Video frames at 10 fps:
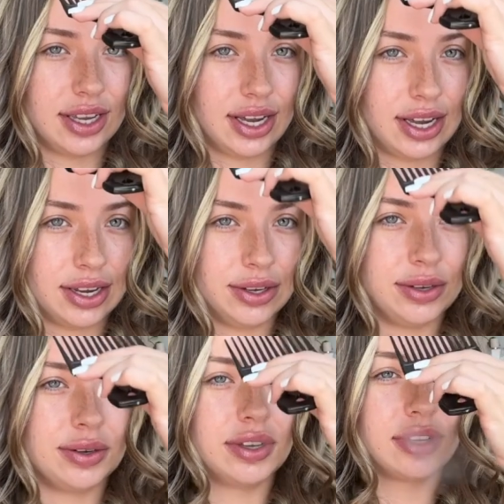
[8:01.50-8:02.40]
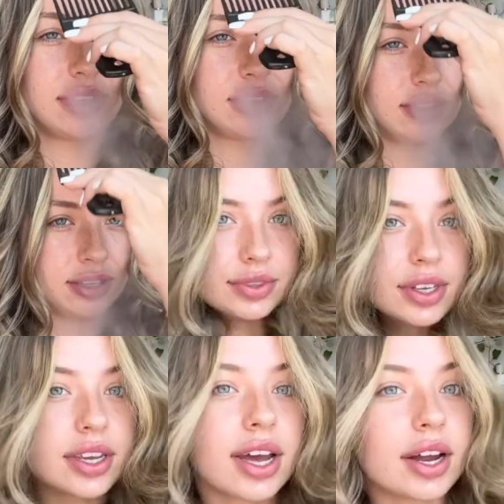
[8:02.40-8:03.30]
I gotta
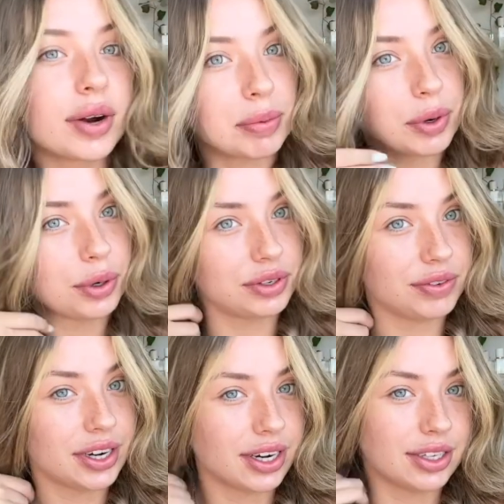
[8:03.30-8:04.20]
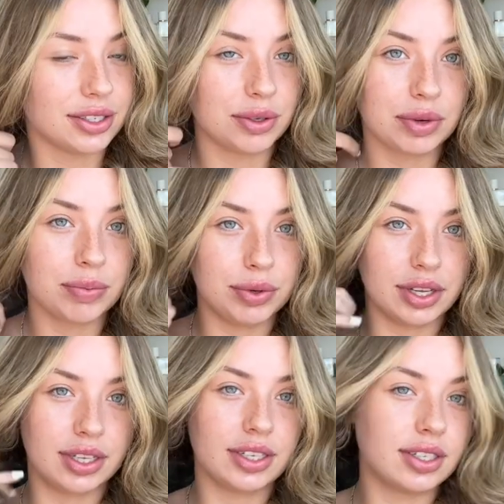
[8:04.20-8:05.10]
grab a hold of your hair because you don't want to pull out
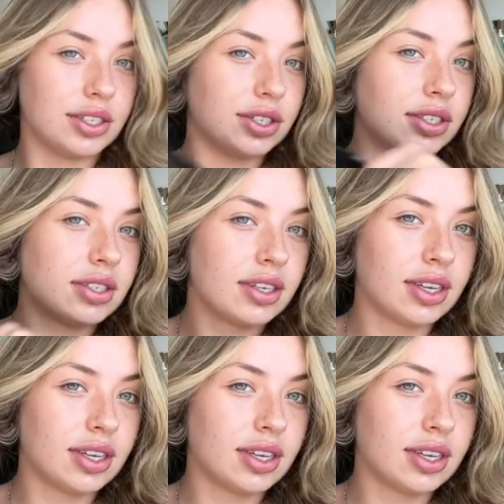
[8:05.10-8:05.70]
the extensions.